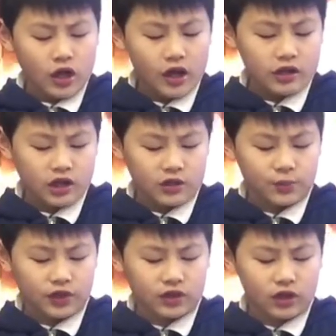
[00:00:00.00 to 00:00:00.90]
It's as
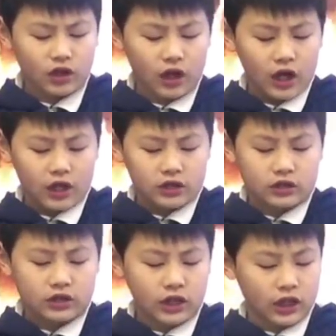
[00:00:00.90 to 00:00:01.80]
bitter as
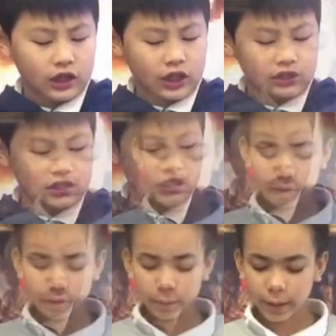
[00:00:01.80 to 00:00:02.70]
the Atlantic. I
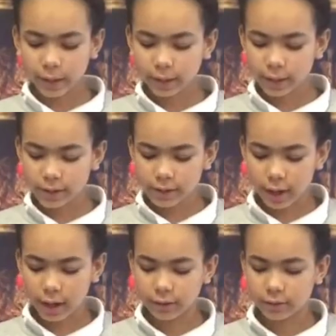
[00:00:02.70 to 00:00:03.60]
was awake last
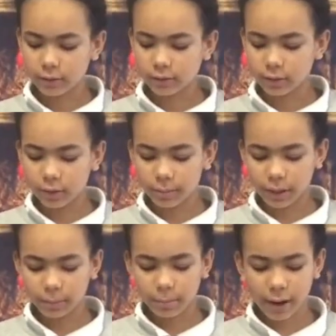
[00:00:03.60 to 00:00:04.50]
night due to the
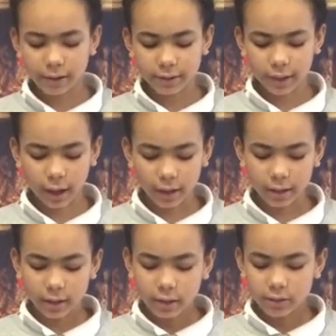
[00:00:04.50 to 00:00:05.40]
big bright sky,
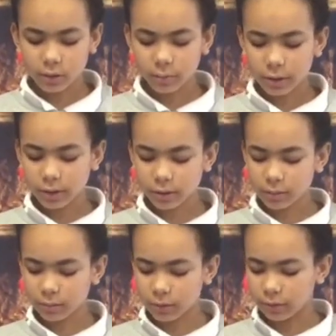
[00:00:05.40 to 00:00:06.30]
so me and the
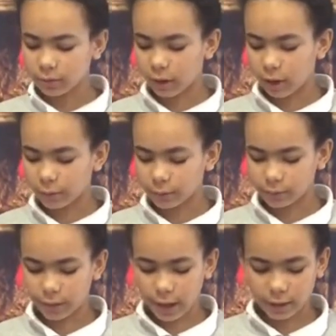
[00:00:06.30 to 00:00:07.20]
moon laughed all
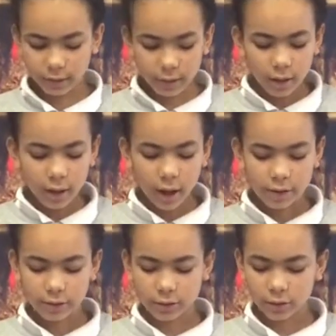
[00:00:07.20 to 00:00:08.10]
night.
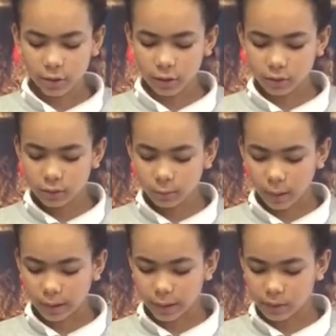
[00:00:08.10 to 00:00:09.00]
As it snowed as
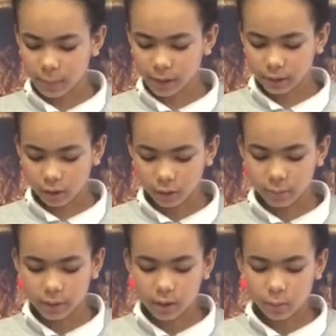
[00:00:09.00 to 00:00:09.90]
white as my globe,
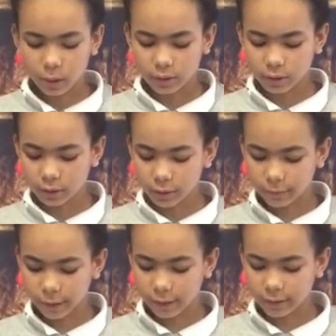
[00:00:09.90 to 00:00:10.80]
watching the
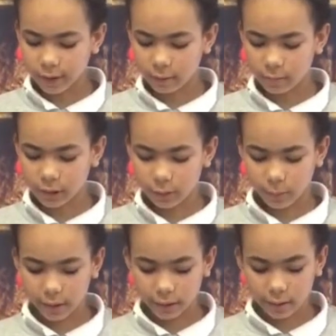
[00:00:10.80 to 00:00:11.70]
flakes kept me
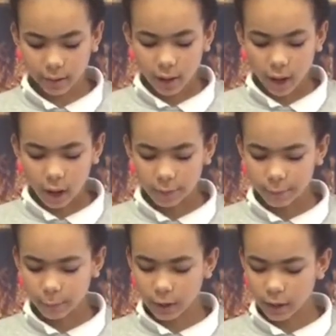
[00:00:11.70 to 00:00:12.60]
awake. I
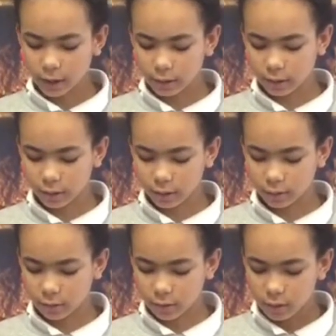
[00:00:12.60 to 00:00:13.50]
thought I had
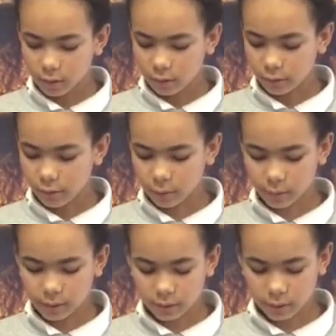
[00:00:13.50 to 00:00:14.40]
learned all there
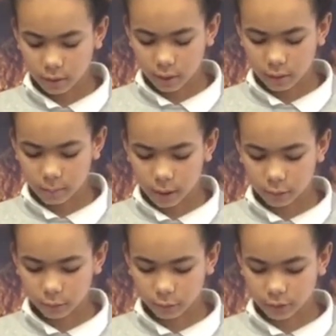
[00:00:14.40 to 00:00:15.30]
was to know
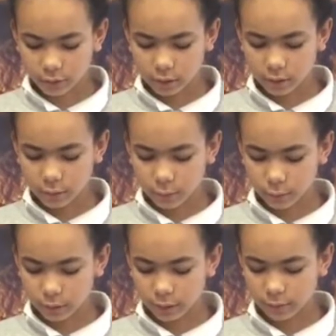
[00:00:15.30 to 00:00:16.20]
about frosting,
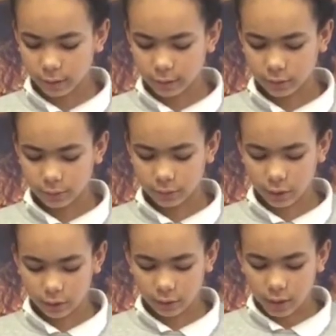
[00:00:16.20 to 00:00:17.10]
falling flakes of
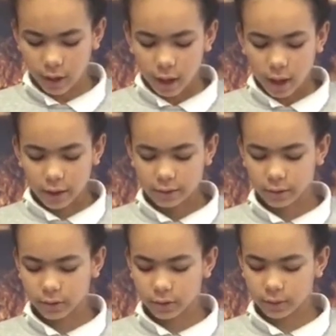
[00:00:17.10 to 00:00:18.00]
snow. As I
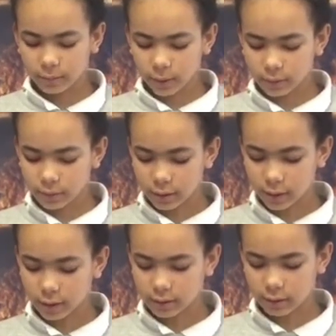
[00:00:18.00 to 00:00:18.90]
creaked
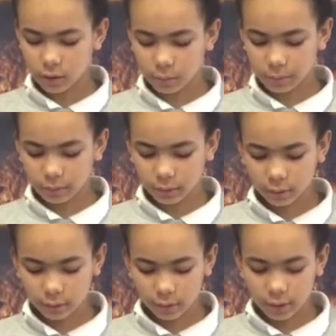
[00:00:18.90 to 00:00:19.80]
downstairs and opened the
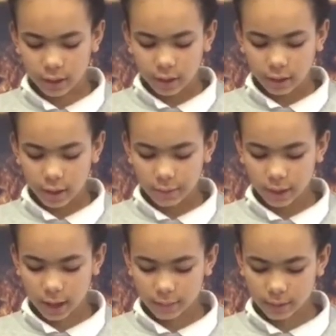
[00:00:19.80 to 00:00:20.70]
door, never
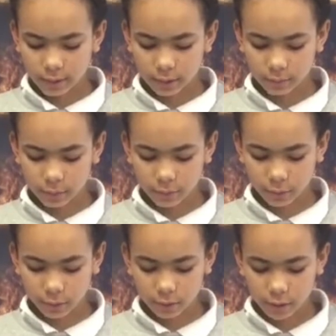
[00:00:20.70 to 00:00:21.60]
have I seen
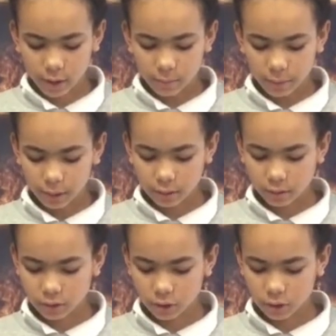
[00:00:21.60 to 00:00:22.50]
before birds
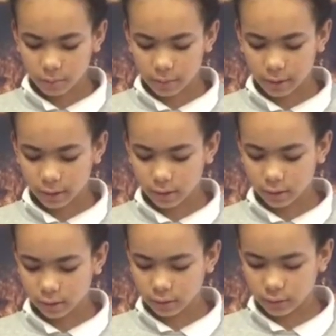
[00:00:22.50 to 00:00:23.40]
chirping in
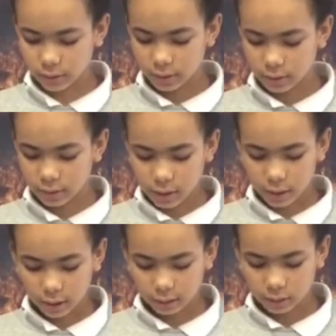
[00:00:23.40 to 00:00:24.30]
the trees
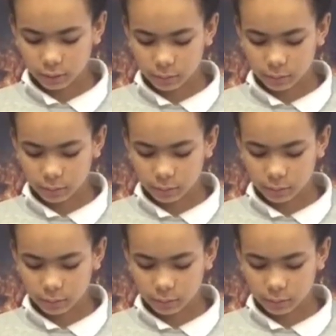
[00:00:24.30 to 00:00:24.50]
like this